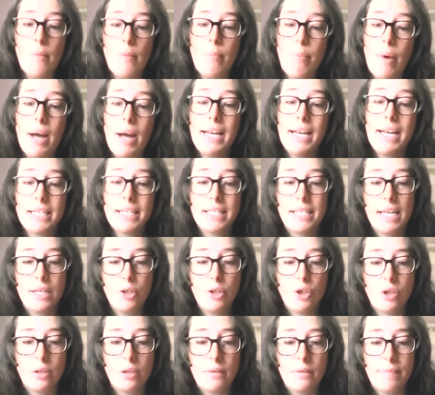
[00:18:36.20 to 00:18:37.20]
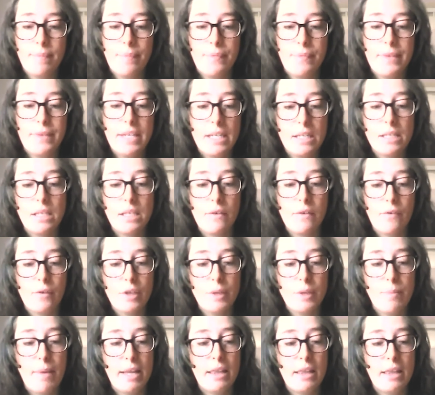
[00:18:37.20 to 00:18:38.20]
By extension, this
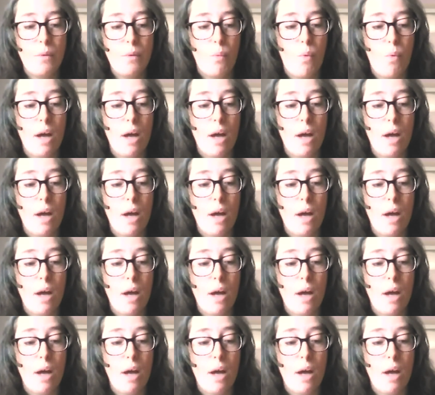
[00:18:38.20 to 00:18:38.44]
difference meant that